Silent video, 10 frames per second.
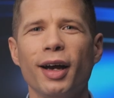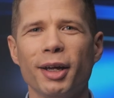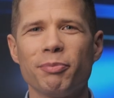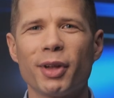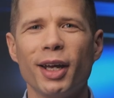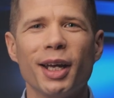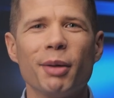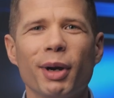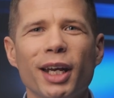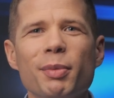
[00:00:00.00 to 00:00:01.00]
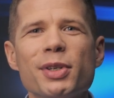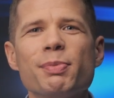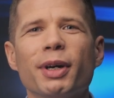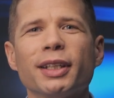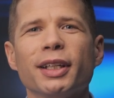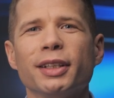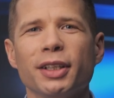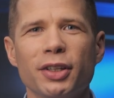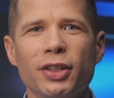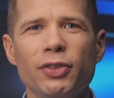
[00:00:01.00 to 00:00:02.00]
Hi, my name is Matt and
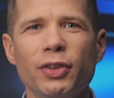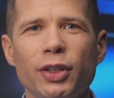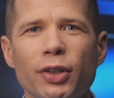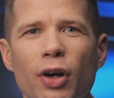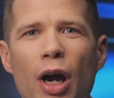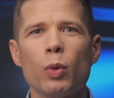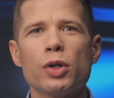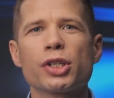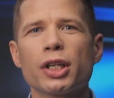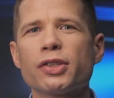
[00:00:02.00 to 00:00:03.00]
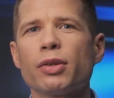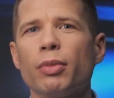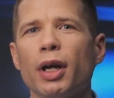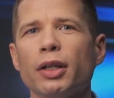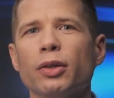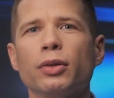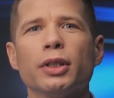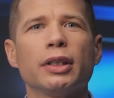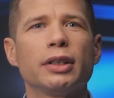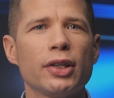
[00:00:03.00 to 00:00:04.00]
in this video I will shed some light on
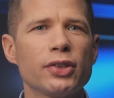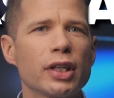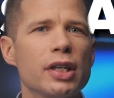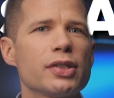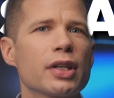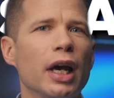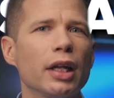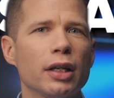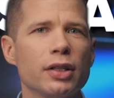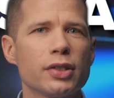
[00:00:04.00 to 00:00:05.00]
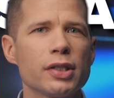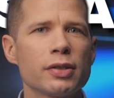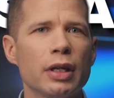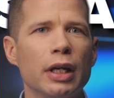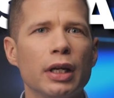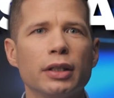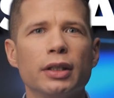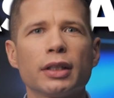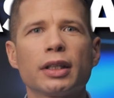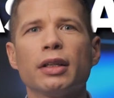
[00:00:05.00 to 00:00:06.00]
the test case analysis that